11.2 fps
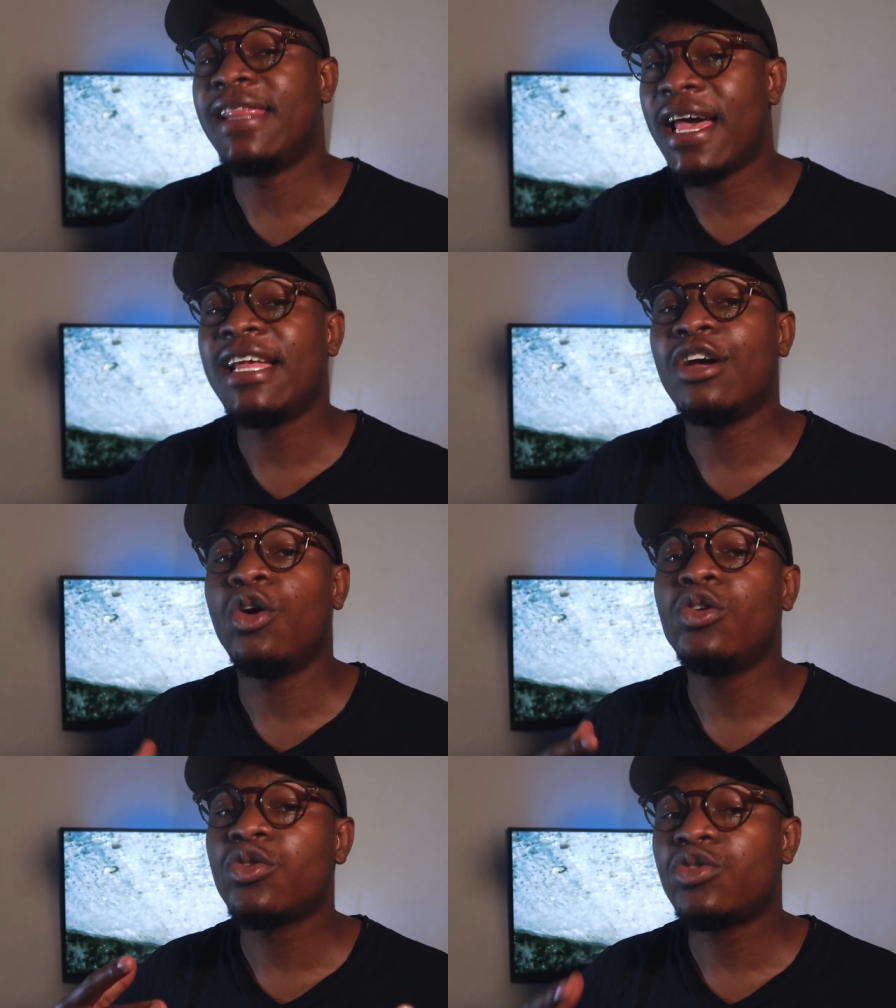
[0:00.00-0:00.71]

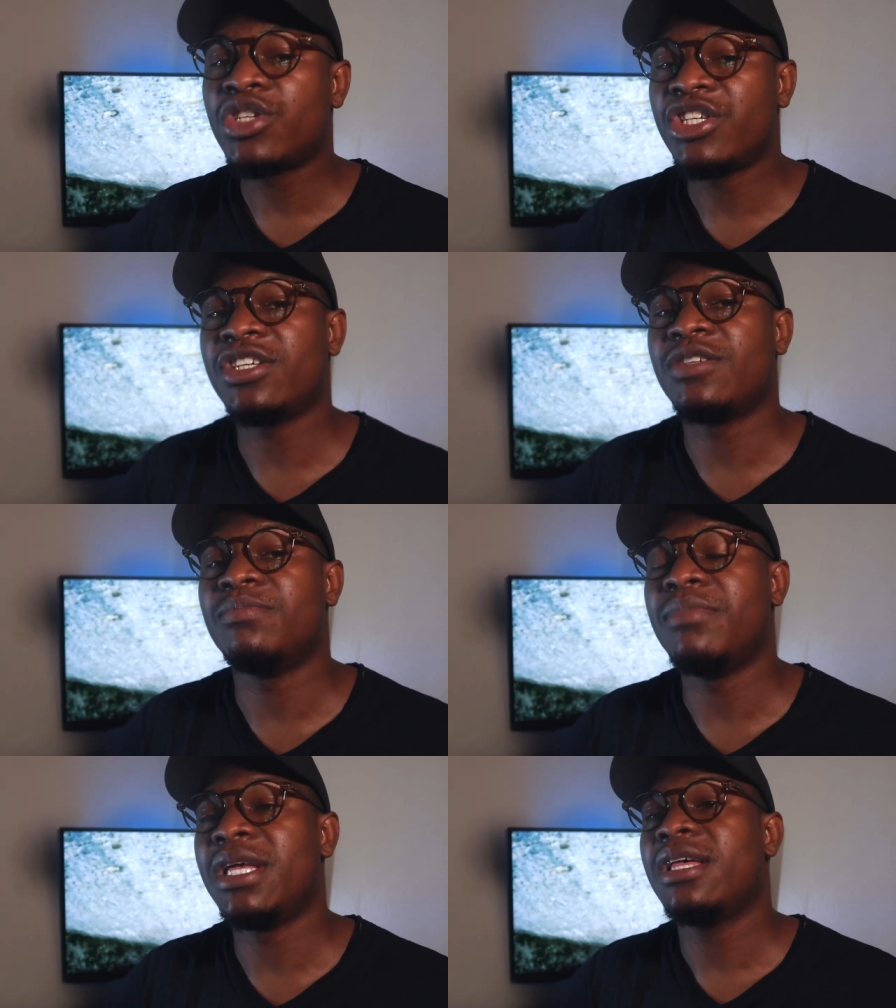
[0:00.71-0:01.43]
Then it also
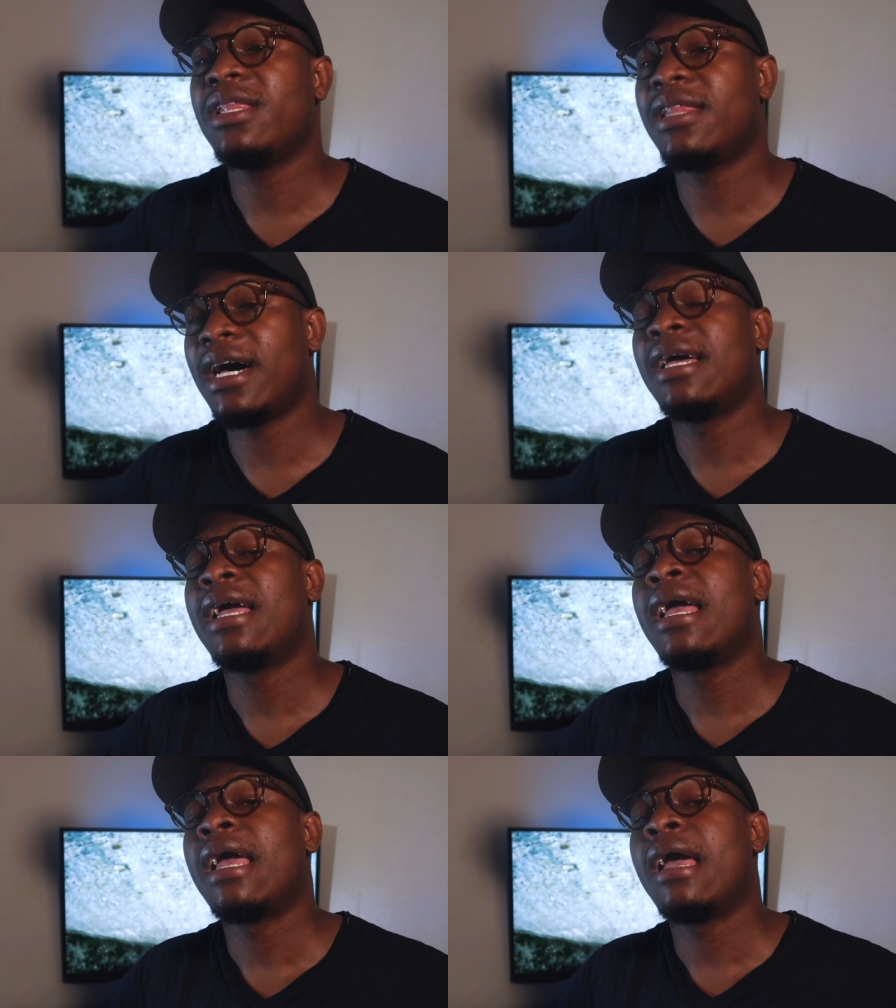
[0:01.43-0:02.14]
teaches me that